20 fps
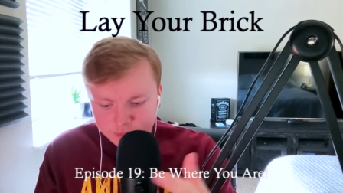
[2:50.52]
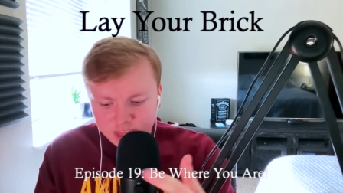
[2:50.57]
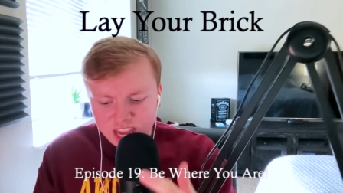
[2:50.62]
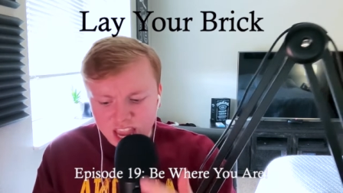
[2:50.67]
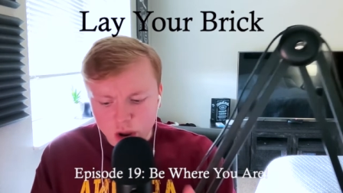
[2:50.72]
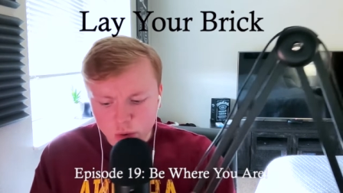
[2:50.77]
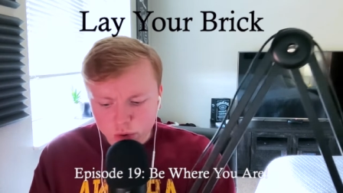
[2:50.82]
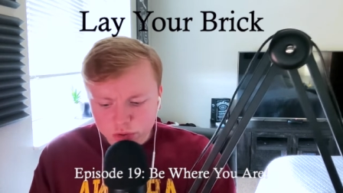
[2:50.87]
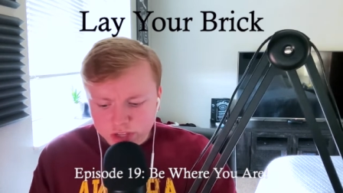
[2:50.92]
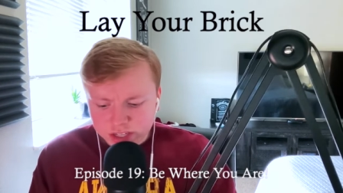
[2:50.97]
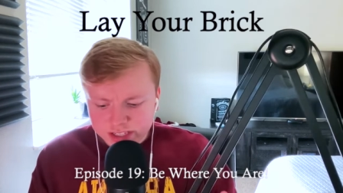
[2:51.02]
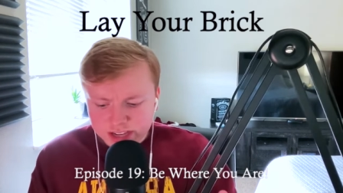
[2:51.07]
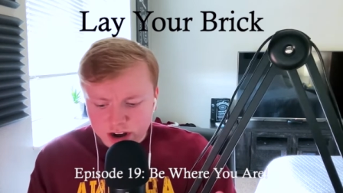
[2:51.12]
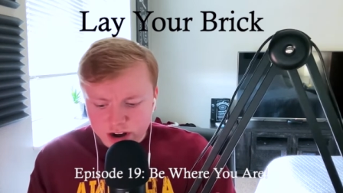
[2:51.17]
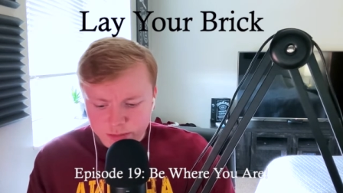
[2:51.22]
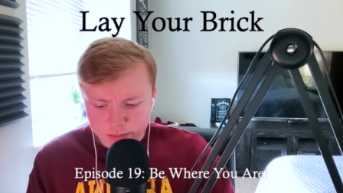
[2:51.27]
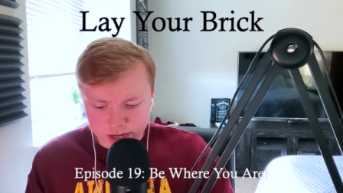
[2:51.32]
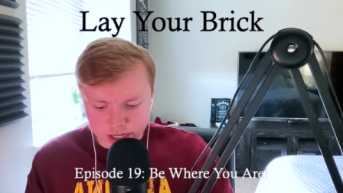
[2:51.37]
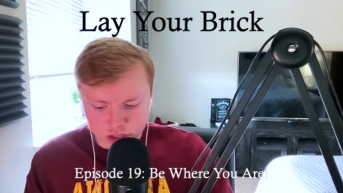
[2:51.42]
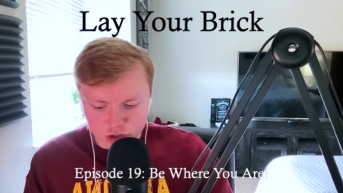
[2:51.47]
I wrote this down
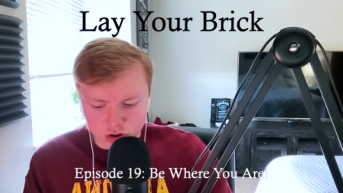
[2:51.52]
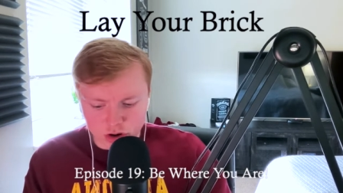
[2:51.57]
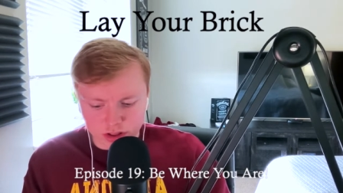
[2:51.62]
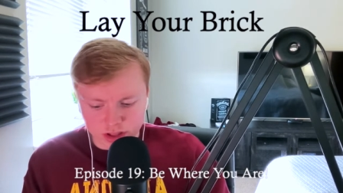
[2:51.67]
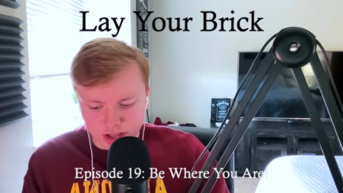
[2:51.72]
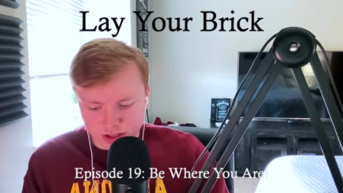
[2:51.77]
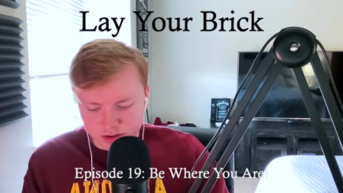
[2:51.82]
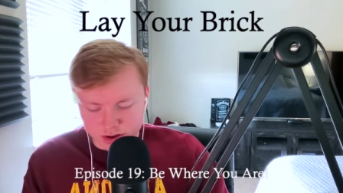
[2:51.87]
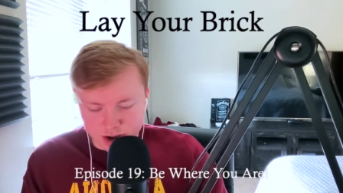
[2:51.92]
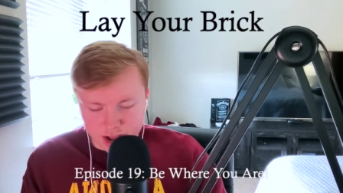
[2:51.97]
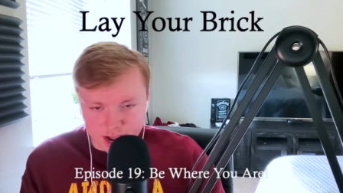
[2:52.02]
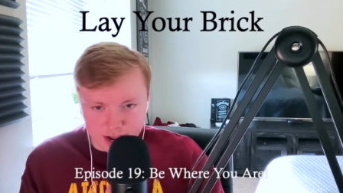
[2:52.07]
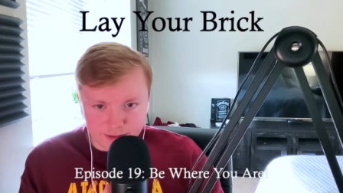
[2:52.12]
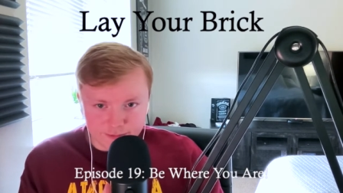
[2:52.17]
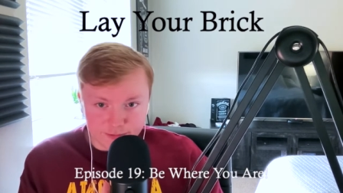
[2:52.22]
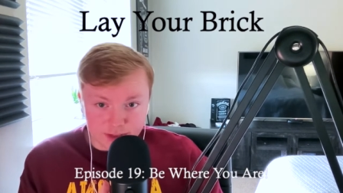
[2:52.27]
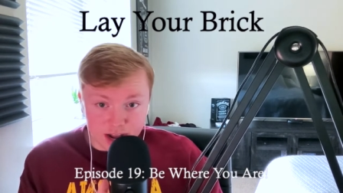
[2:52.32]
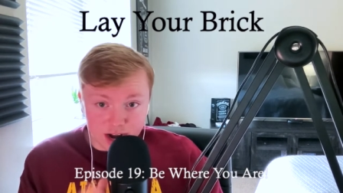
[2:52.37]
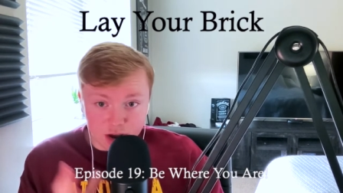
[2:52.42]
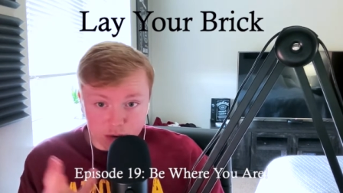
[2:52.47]
in my journal the other night,
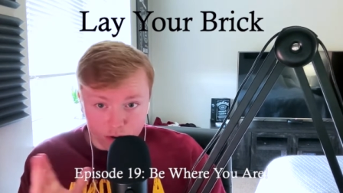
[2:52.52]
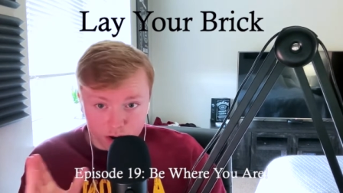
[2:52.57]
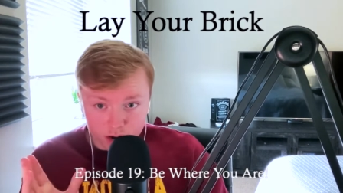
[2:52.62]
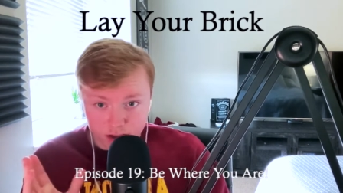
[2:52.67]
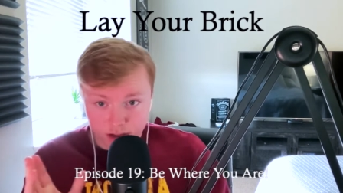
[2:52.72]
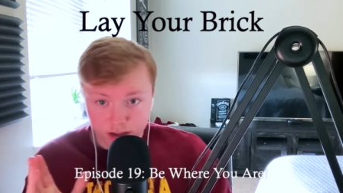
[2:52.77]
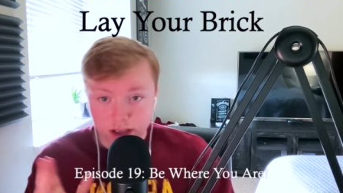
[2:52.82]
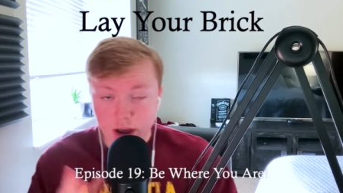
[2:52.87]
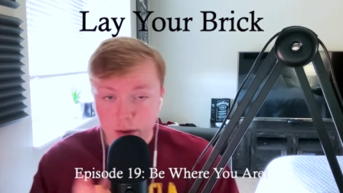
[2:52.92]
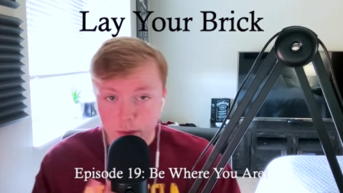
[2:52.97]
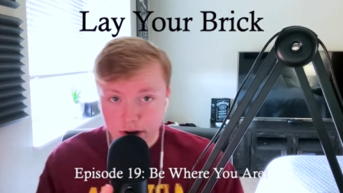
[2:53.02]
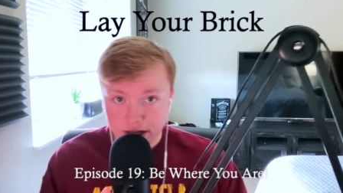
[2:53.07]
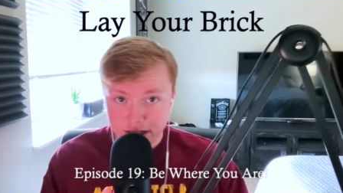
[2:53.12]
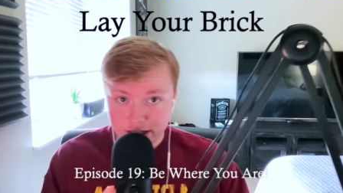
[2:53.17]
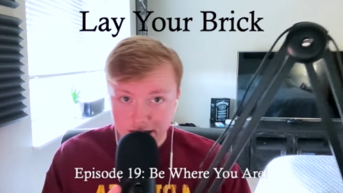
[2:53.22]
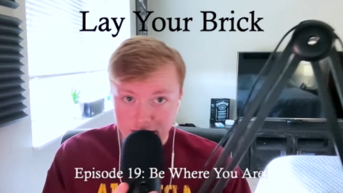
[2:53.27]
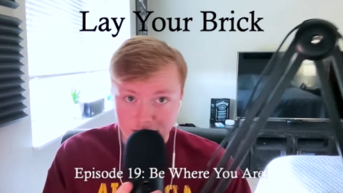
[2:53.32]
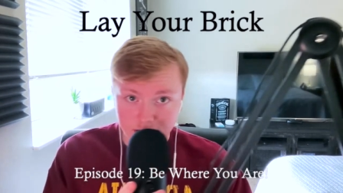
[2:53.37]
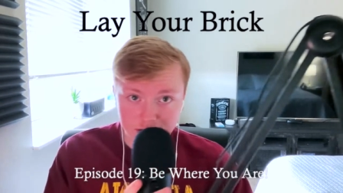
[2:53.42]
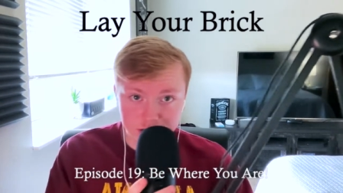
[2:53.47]
and I wanna I wanna
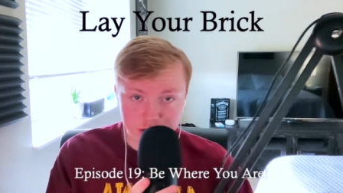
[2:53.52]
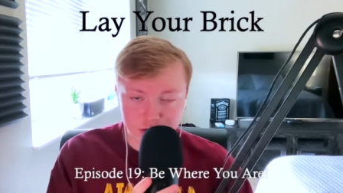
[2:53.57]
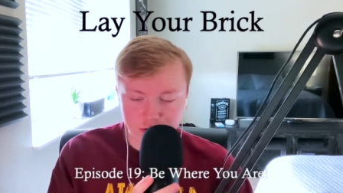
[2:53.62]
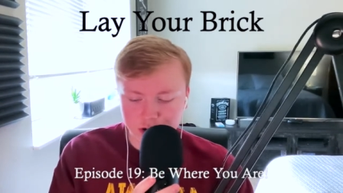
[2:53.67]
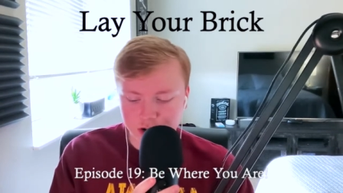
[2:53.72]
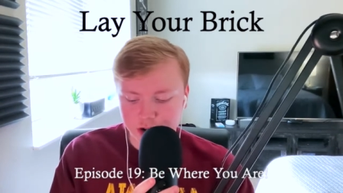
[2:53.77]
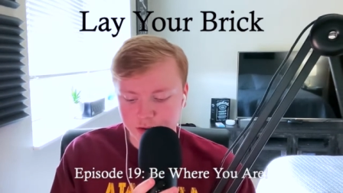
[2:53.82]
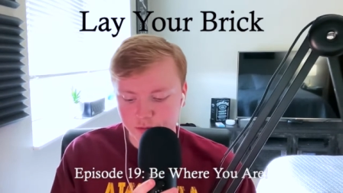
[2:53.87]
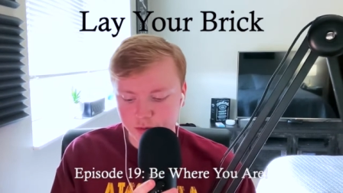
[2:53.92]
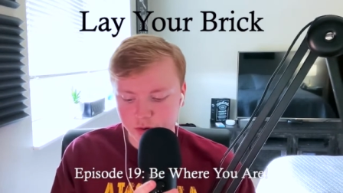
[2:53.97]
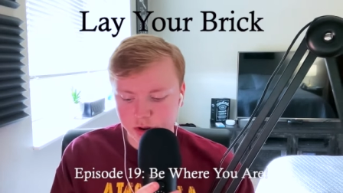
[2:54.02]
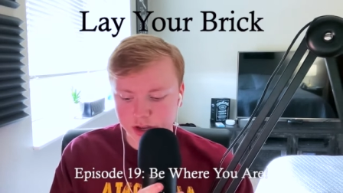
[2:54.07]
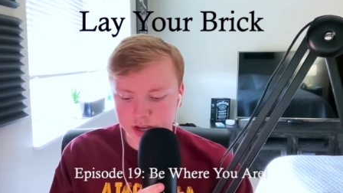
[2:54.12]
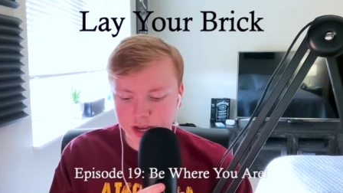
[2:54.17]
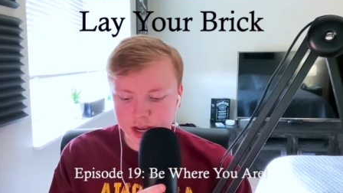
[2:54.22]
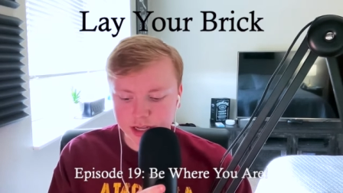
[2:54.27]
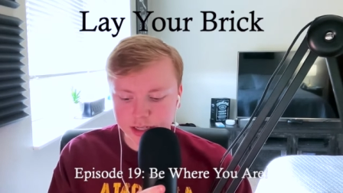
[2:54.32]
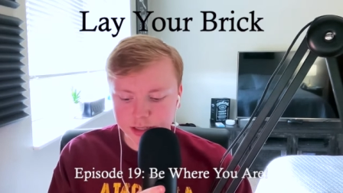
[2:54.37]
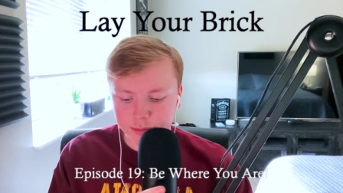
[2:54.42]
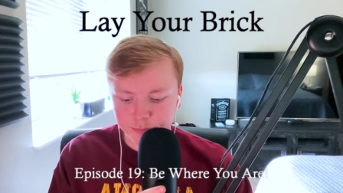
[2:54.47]
say it on screen here for you
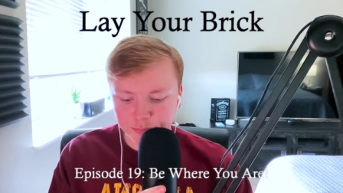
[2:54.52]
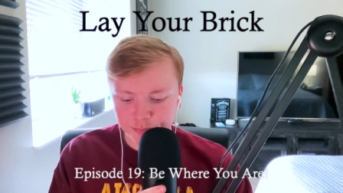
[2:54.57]
guys.